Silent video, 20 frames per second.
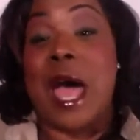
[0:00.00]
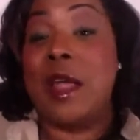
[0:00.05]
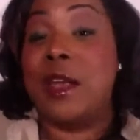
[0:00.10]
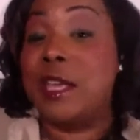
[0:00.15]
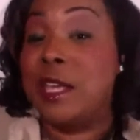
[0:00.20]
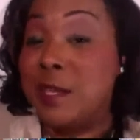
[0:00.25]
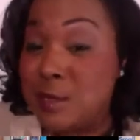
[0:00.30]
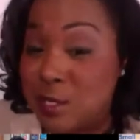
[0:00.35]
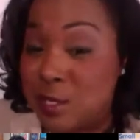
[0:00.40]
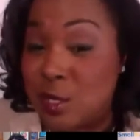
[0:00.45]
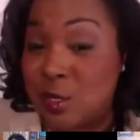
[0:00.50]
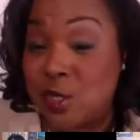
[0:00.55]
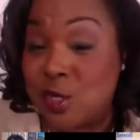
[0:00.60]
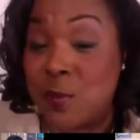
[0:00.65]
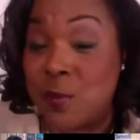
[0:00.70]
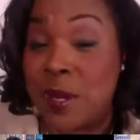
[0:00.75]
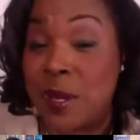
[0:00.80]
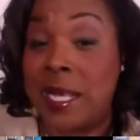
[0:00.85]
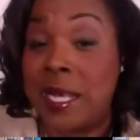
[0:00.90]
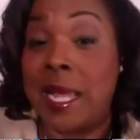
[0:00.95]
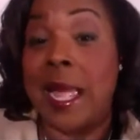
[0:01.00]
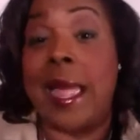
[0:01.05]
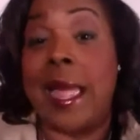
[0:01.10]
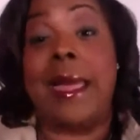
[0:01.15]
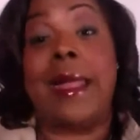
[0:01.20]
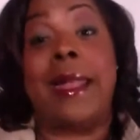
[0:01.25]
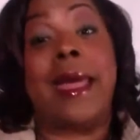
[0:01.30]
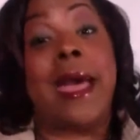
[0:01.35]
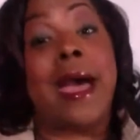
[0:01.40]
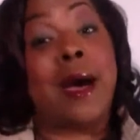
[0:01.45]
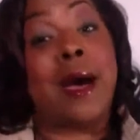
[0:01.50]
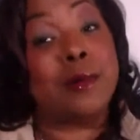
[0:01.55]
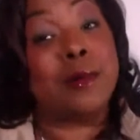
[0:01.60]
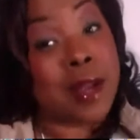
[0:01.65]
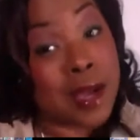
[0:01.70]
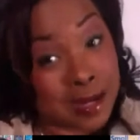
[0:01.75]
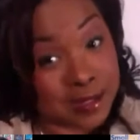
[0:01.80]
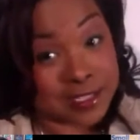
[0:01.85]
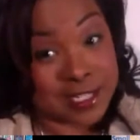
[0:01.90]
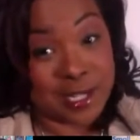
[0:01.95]
to use social media and how
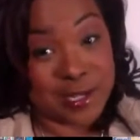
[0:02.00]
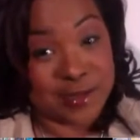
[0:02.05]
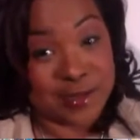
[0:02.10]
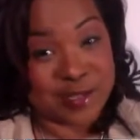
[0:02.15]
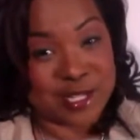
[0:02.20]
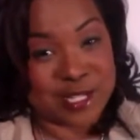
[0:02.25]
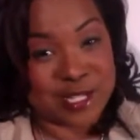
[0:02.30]
not to use it.